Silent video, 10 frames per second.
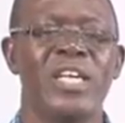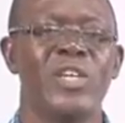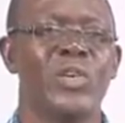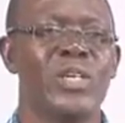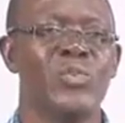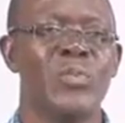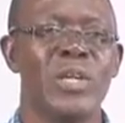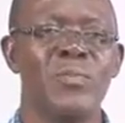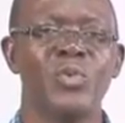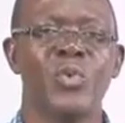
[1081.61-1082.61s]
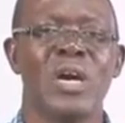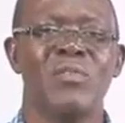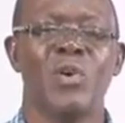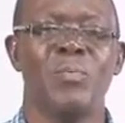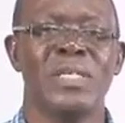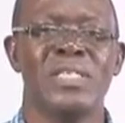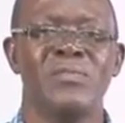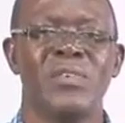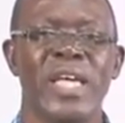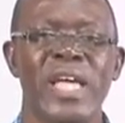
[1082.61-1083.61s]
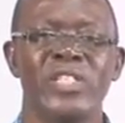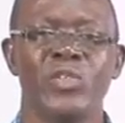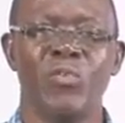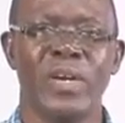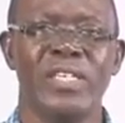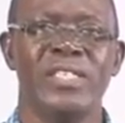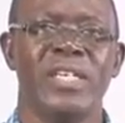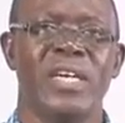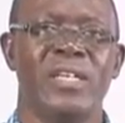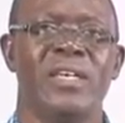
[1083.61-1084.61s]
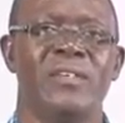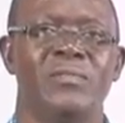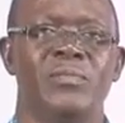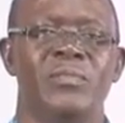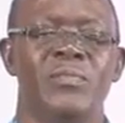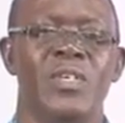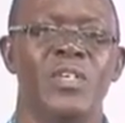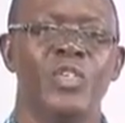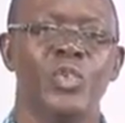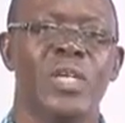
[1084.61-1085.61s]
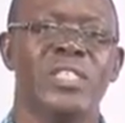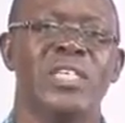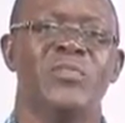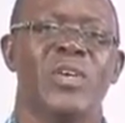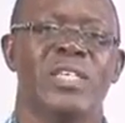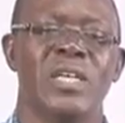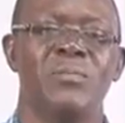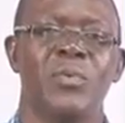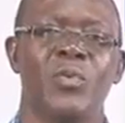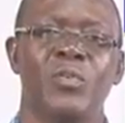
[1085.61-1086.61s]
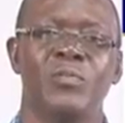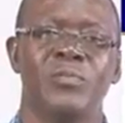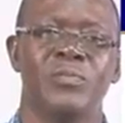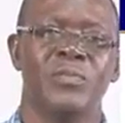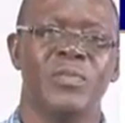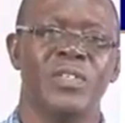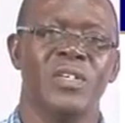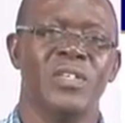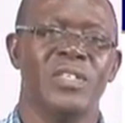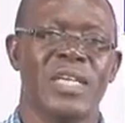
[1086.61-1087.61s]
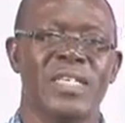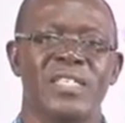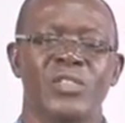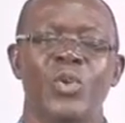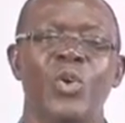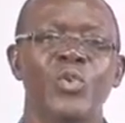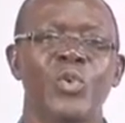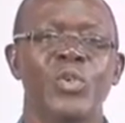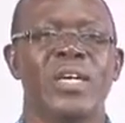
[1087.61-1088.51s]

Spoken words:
in order to be able to have competitive edge over each other. So let's take, for example, sardines. We all know